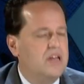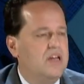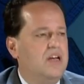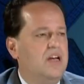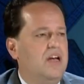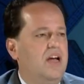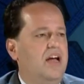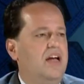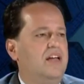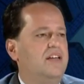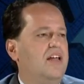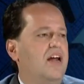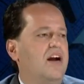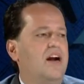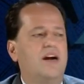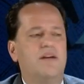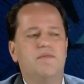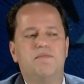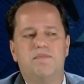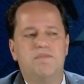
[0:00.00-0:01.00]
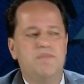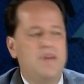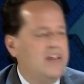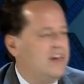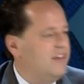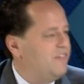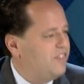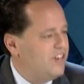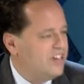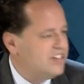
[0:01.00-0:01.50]
and there are many
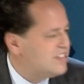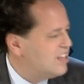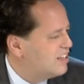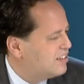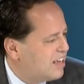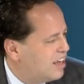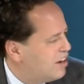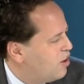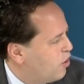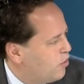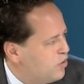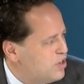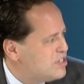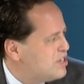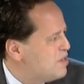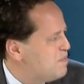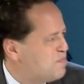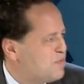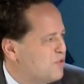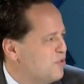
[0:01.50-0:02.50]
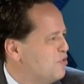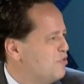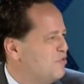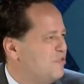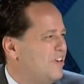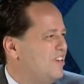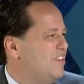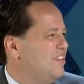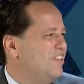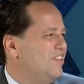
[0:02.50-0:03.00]
things that can always improve,
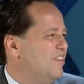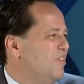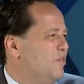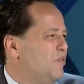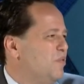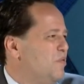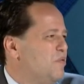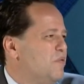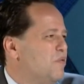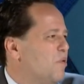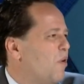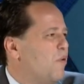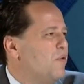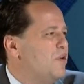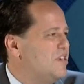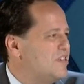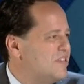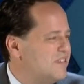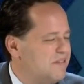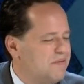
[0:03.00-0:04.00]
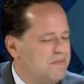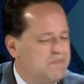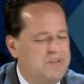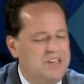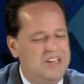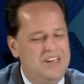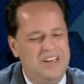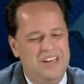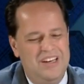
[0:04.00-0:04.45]
and we'll always be